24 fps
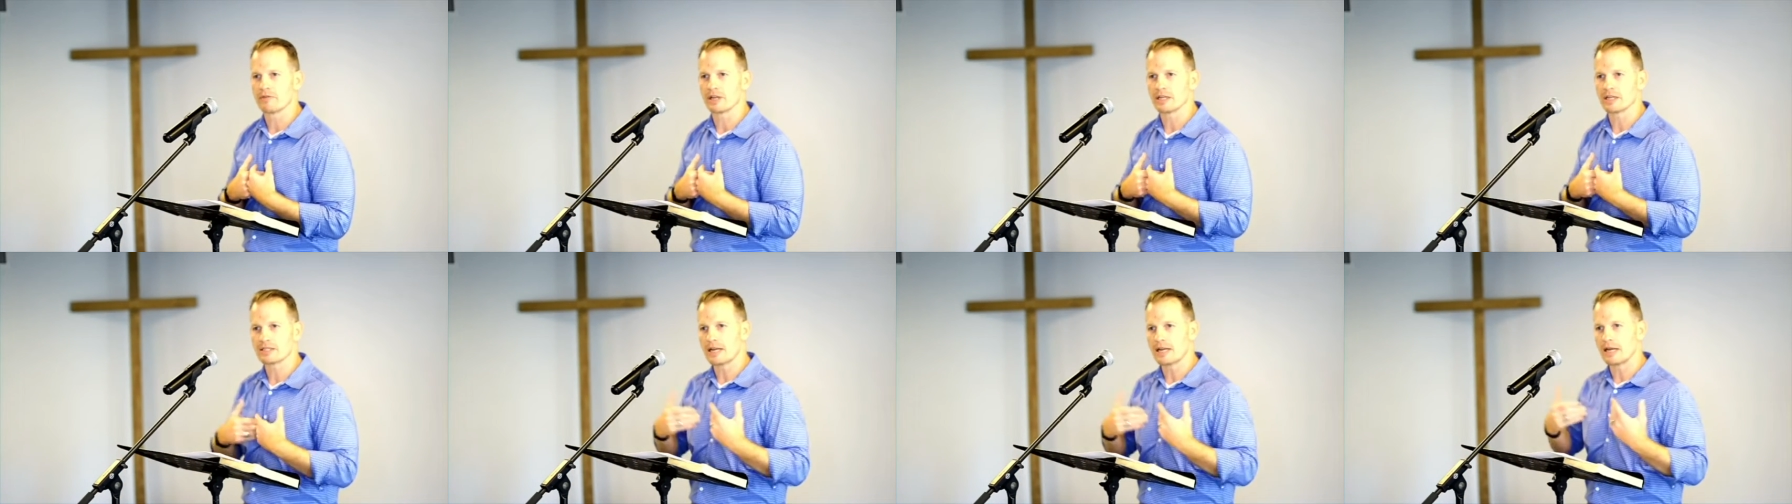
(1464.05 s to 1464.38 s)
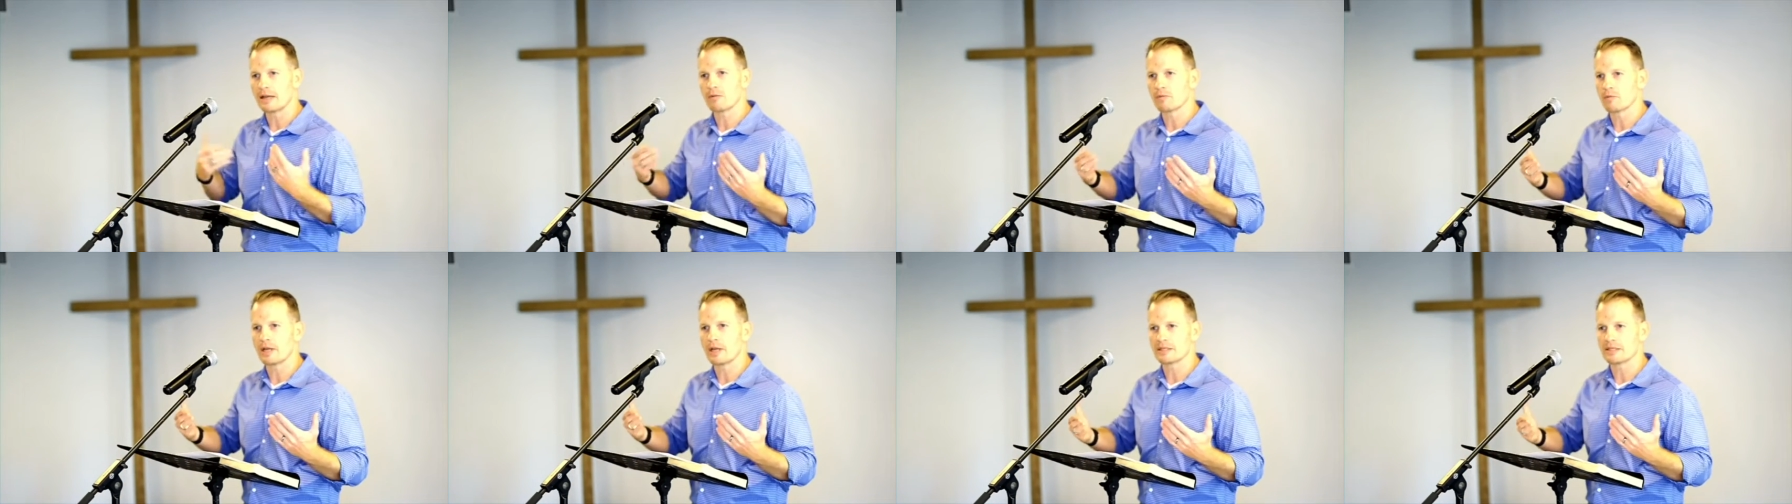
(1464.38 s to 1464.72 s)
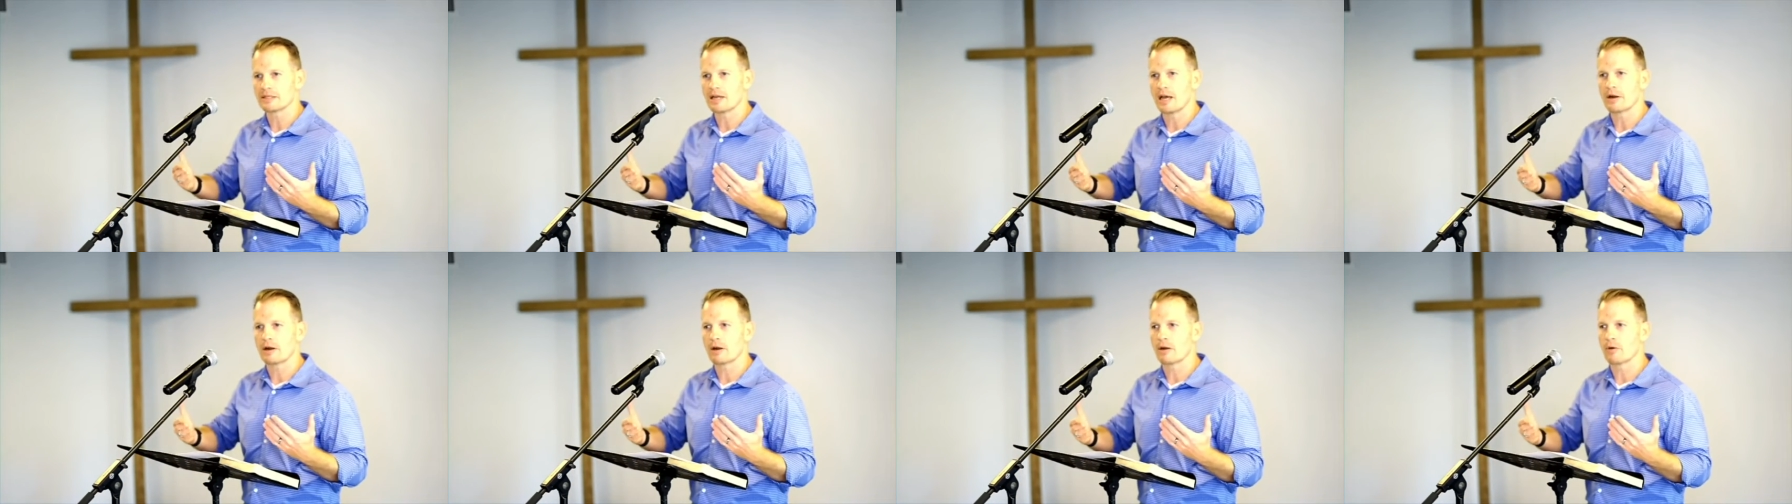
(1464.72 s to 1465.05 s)
That's not, that's
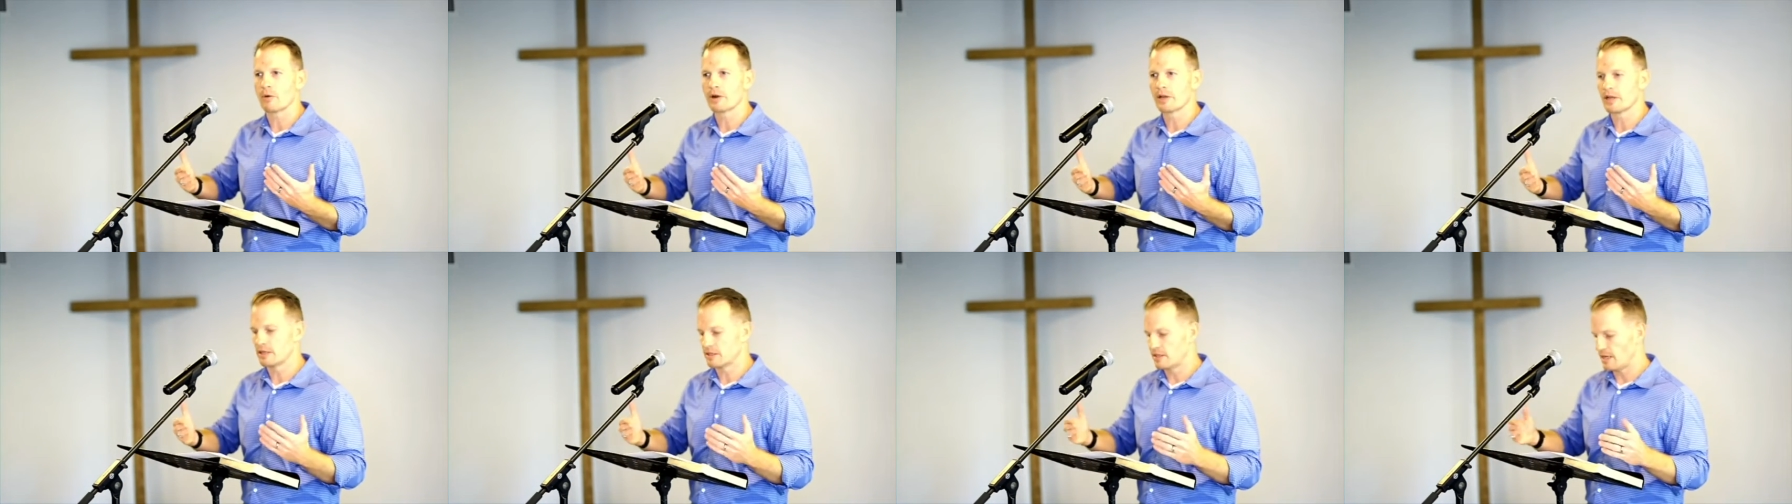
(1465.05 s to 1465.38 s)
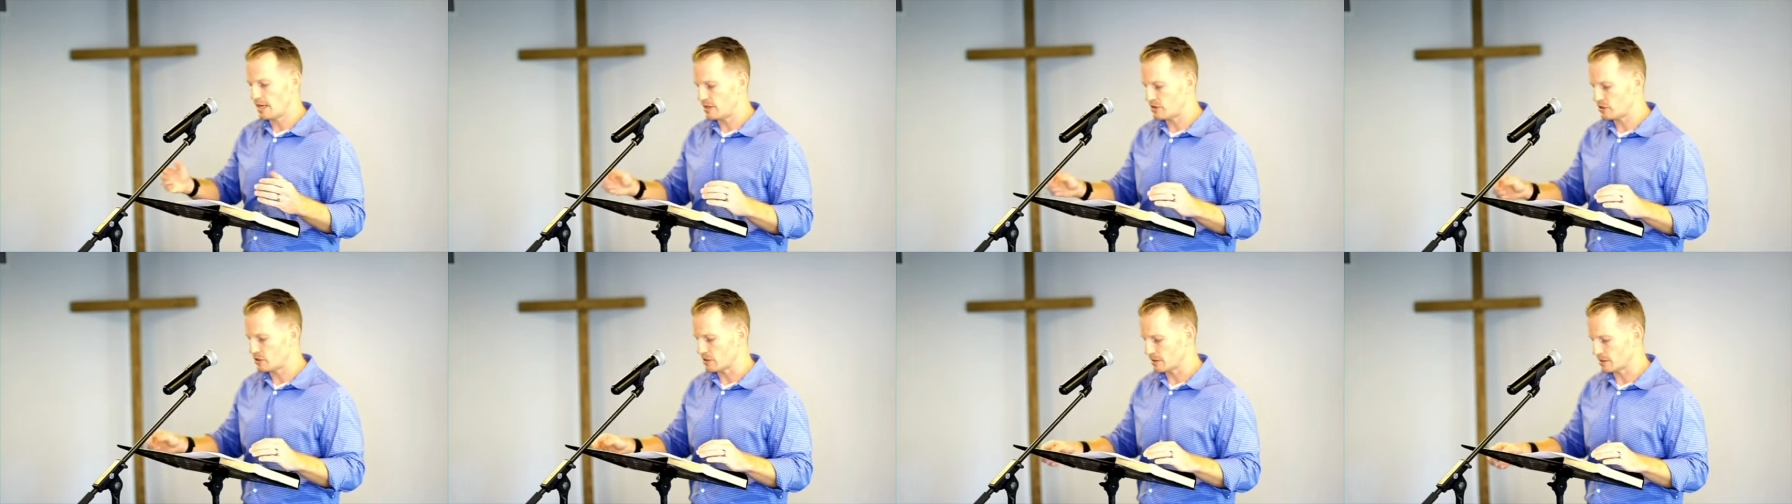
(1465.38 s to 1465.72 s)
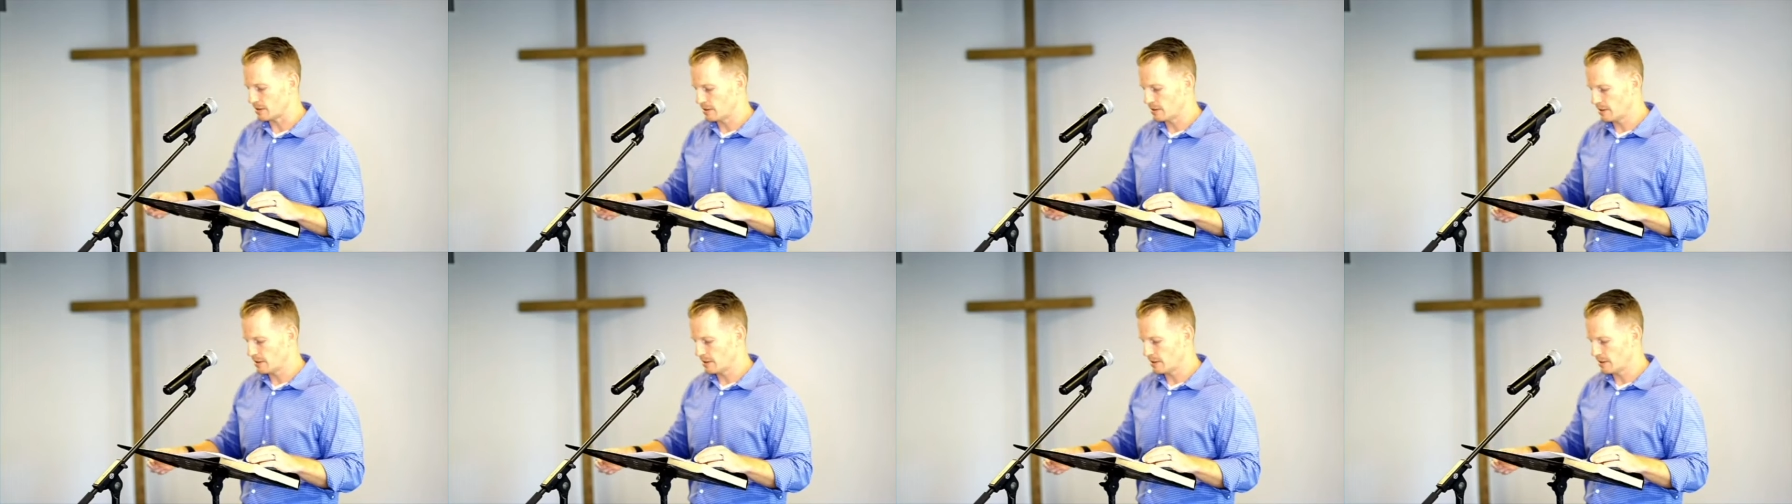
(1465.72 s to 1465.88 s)
not our orientation.